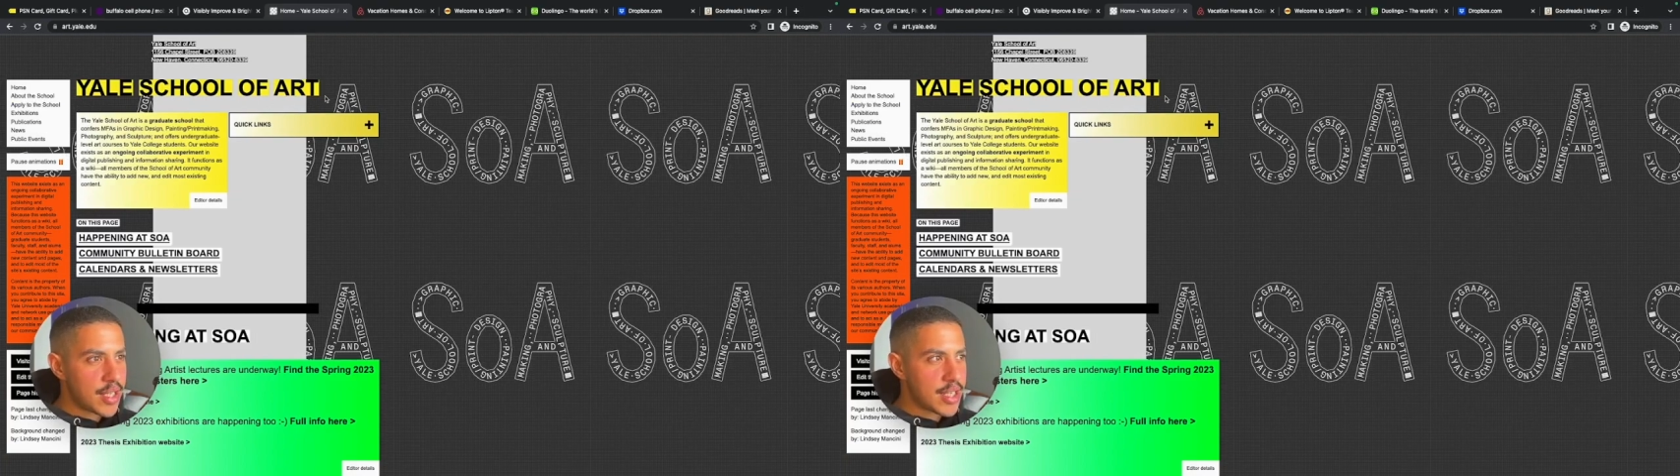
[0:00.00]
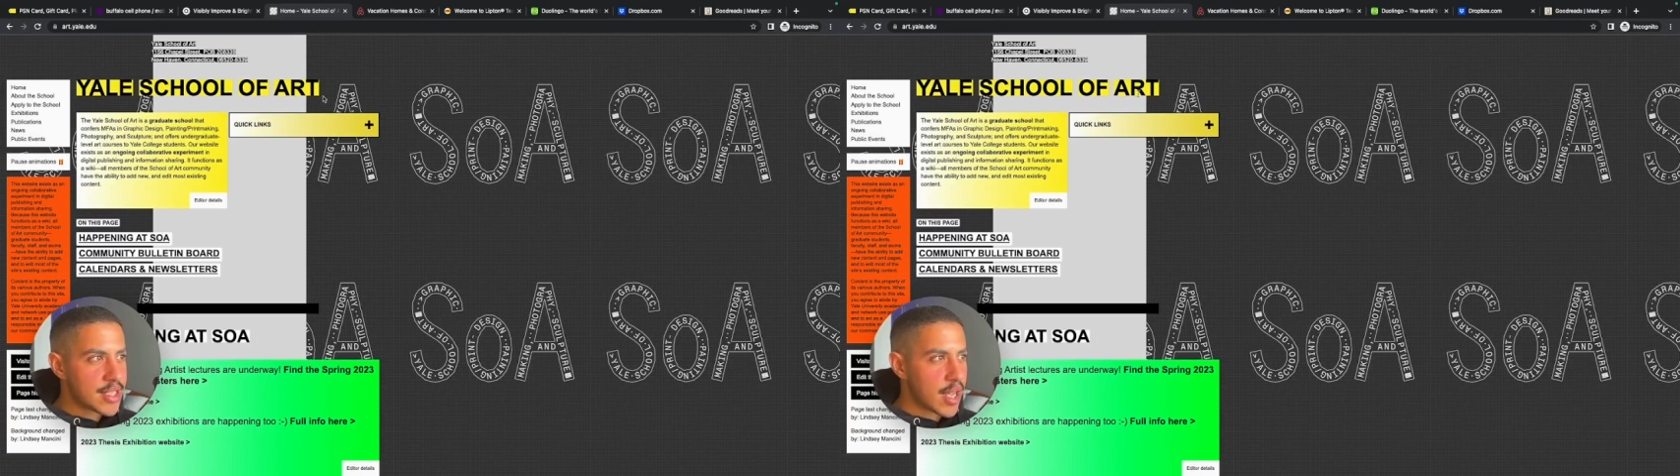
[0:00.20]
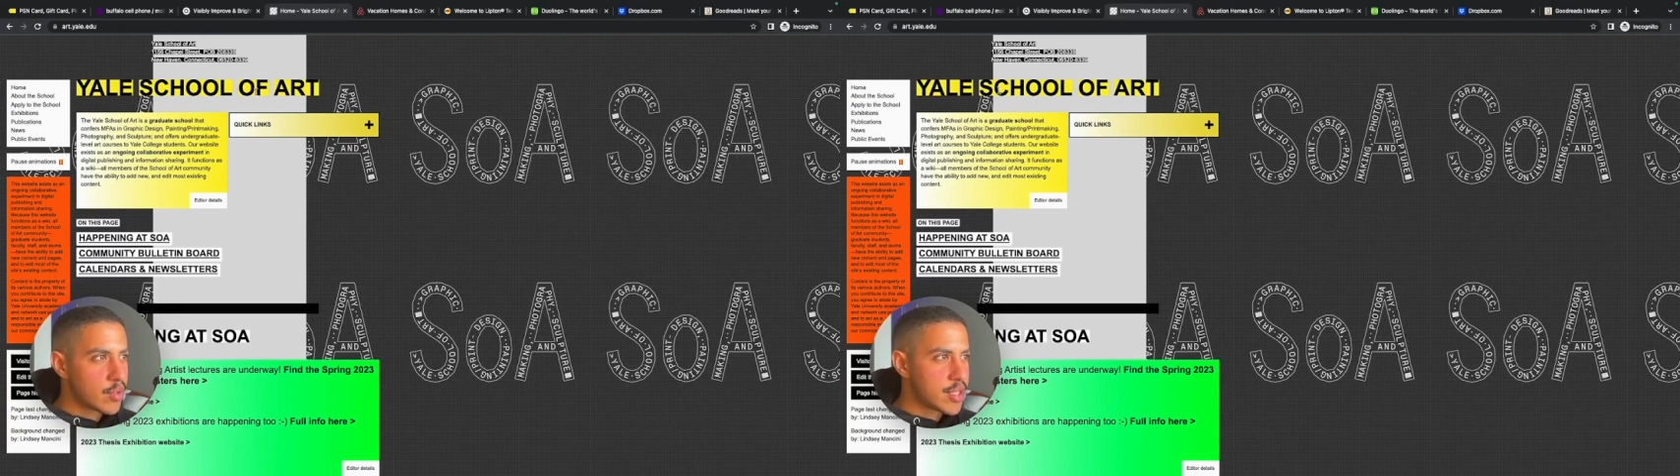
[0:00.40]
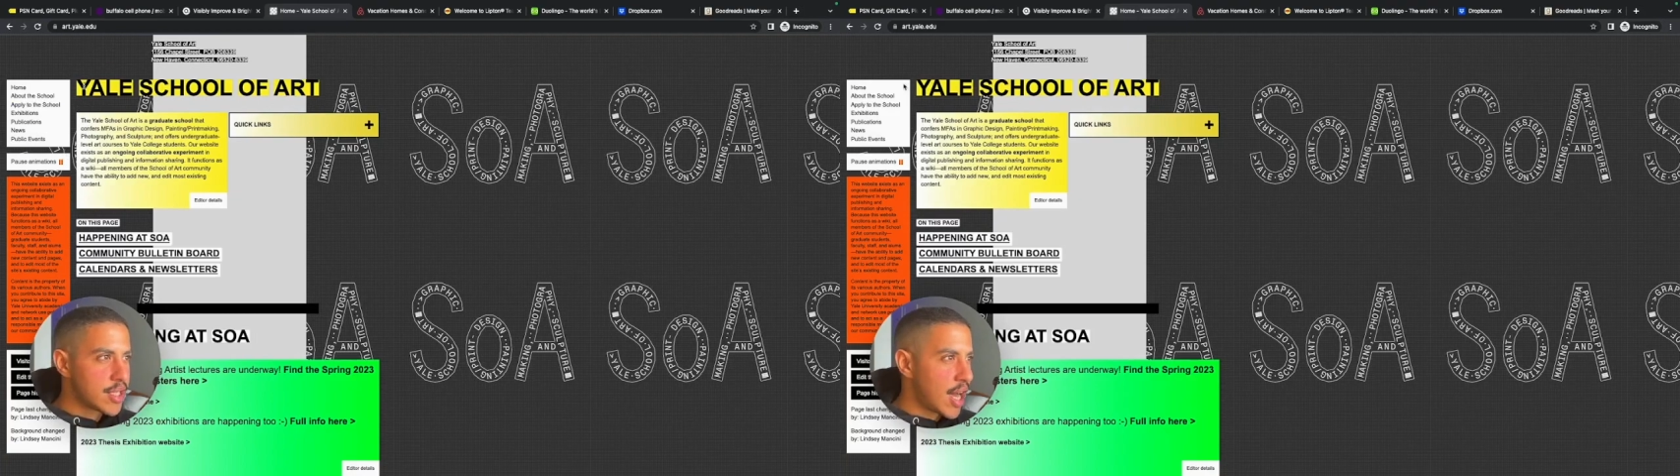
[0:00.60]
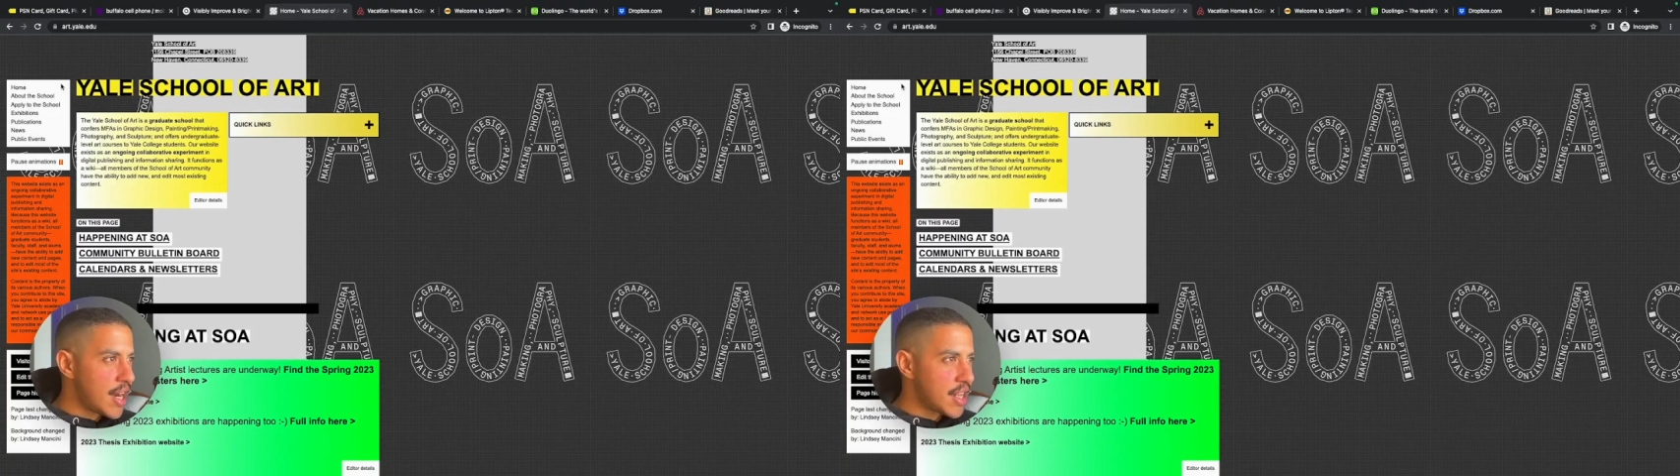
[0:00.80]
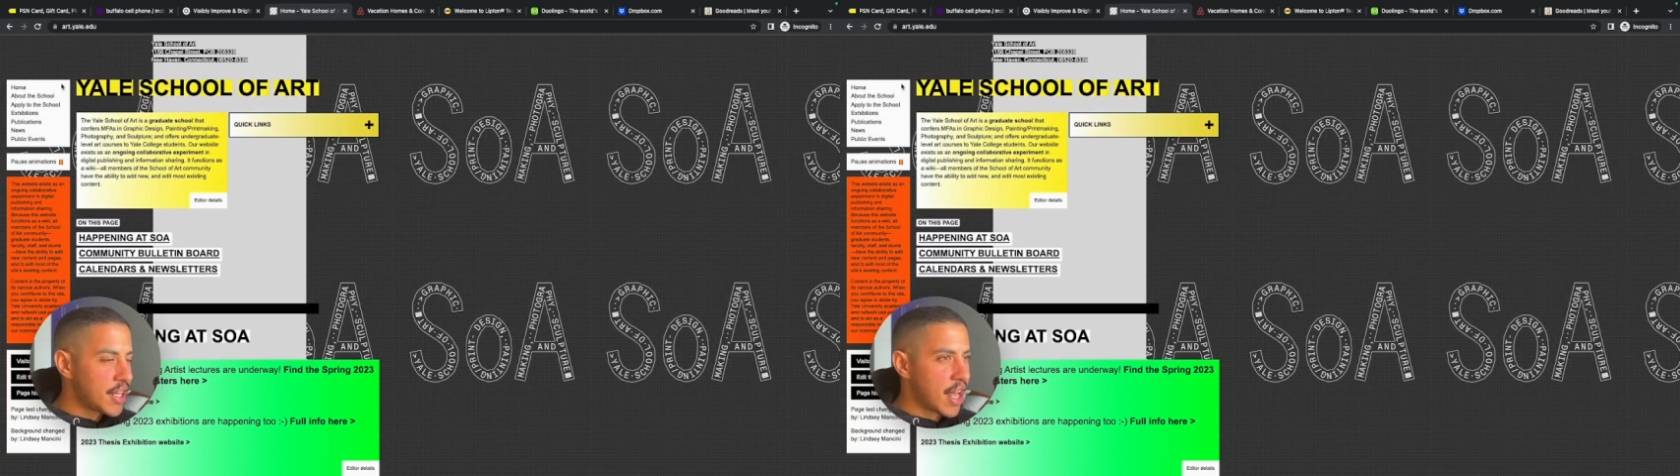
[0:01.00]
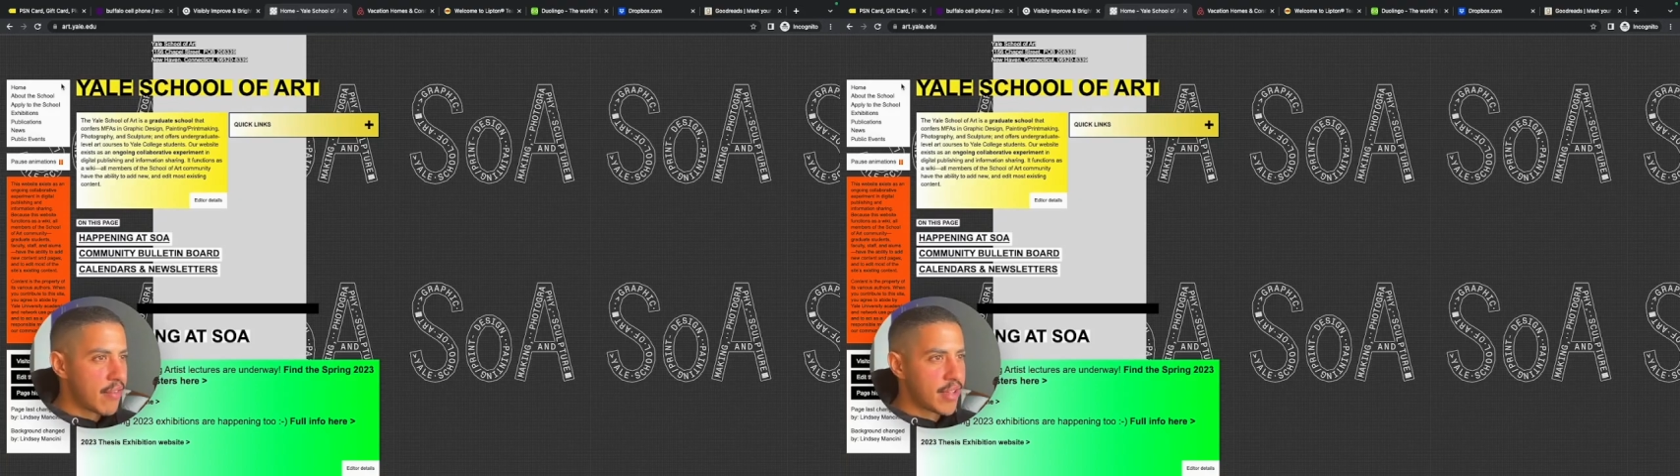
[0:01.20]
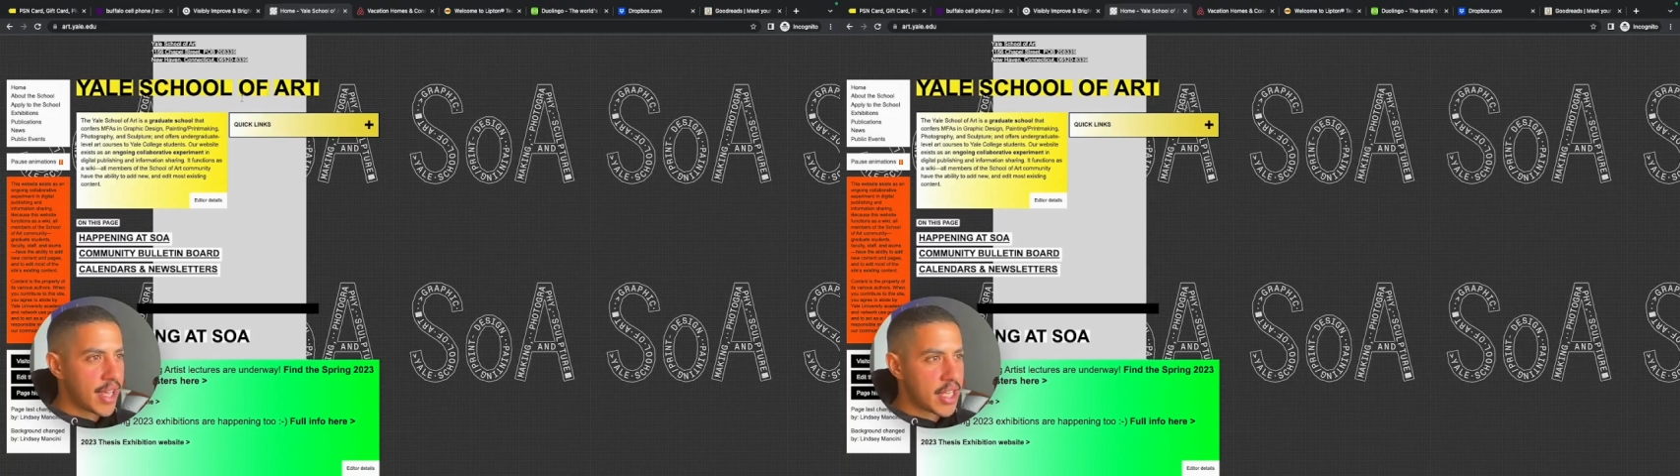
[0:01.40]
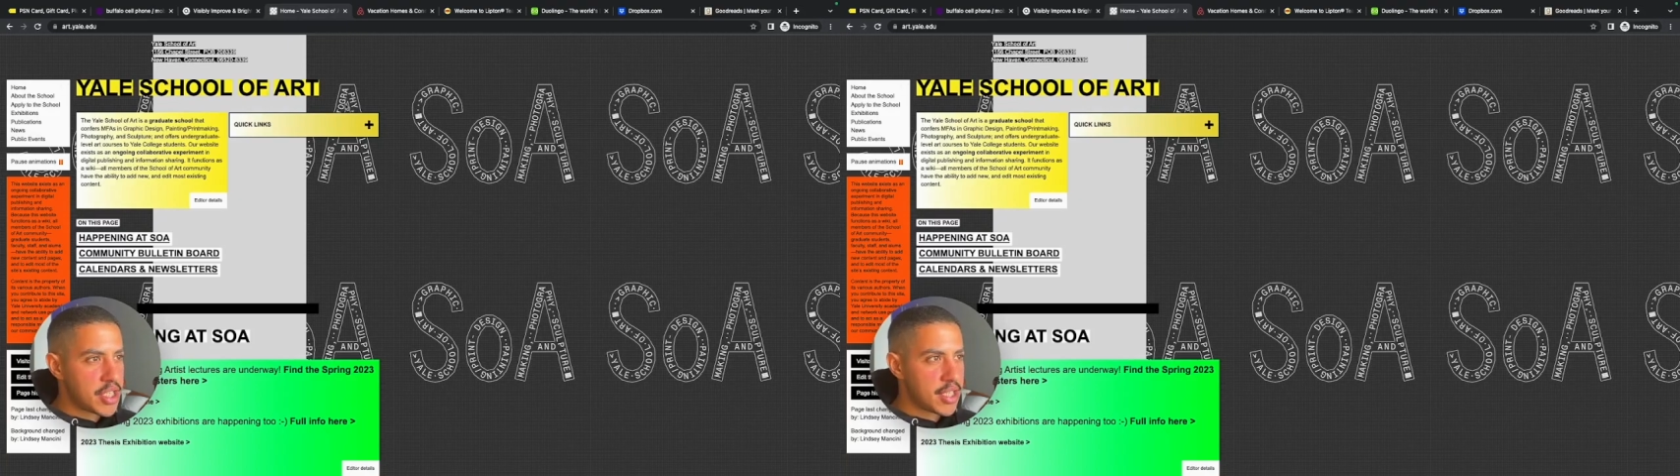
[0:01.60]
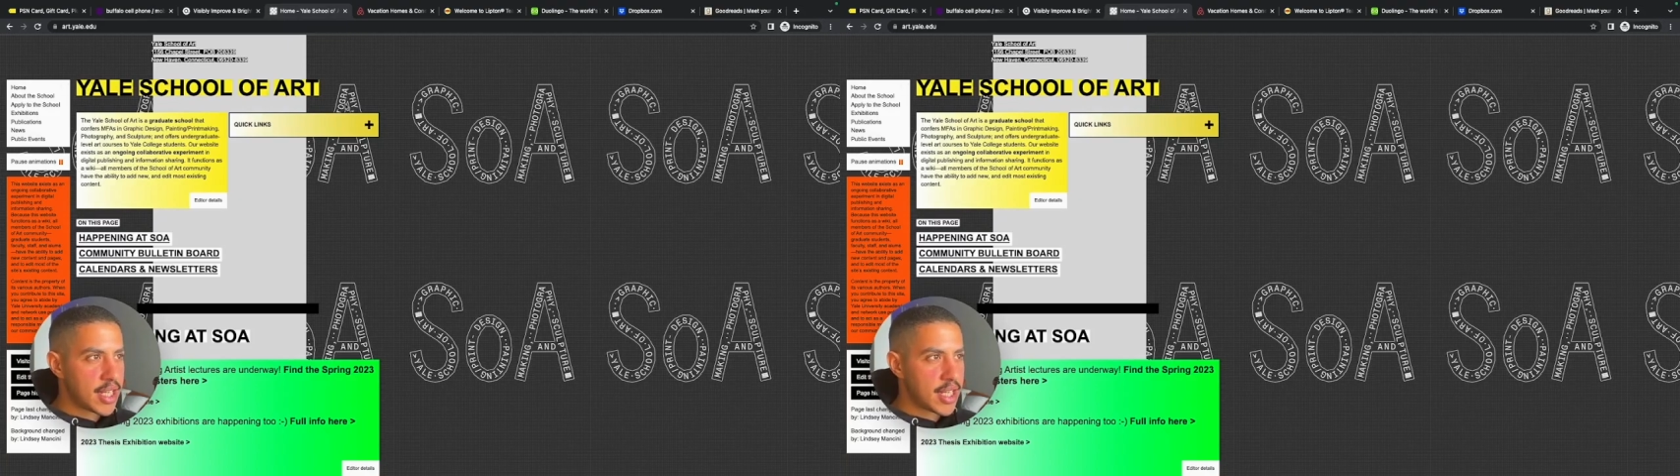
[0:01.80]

is outside of the navigation.